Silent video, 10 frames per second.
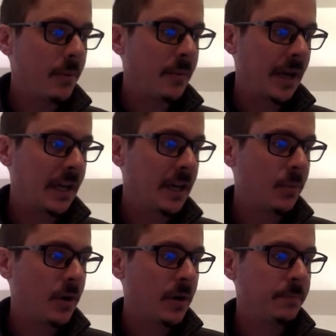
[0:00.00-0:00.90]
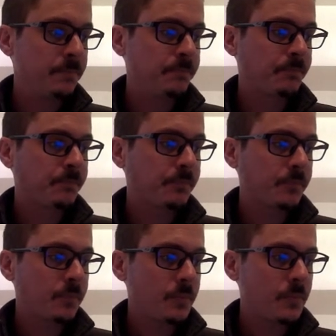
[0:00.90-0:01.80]
my keyboard,
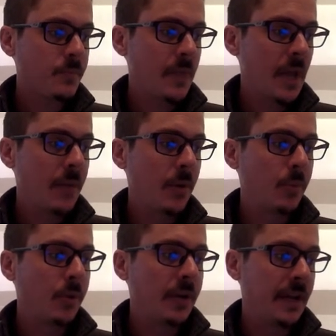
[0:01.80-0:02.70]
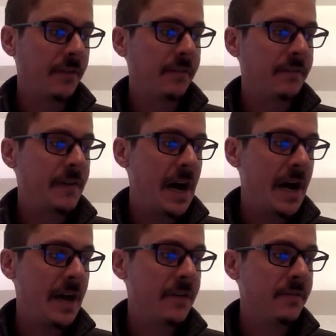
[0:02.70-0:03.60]
I'm going to put in
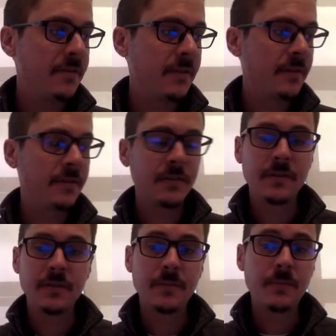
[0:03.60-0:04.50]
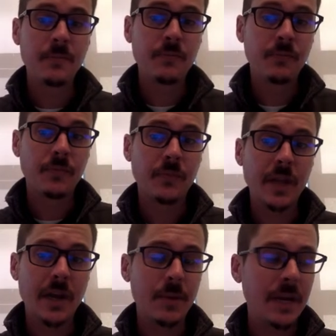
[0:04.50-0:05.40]
5, then
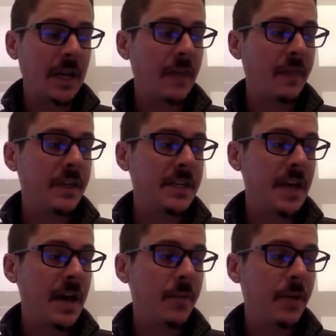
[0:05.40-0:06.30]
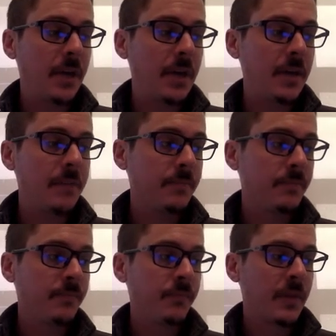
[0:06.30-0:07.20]
I'm going to hit the tab key,
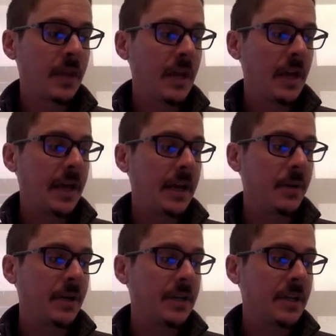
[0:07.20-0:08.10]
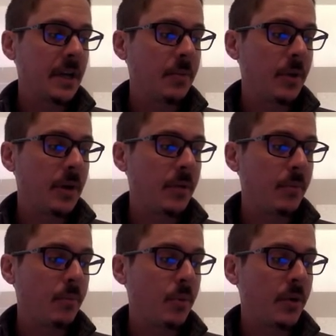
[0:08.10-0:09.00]
and I'm going to type in
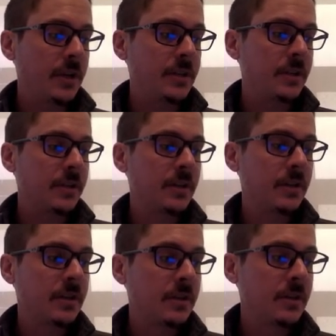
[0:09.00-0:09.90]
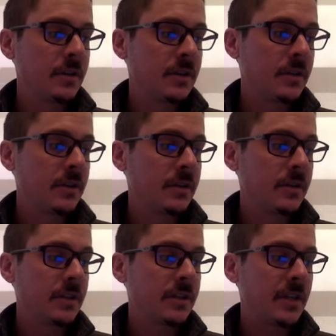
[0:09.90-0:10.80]

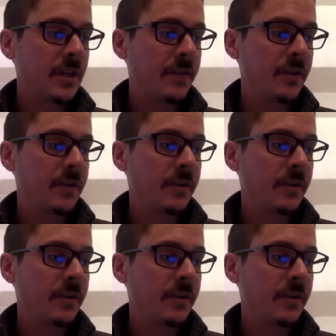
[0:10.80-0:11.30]
0.75.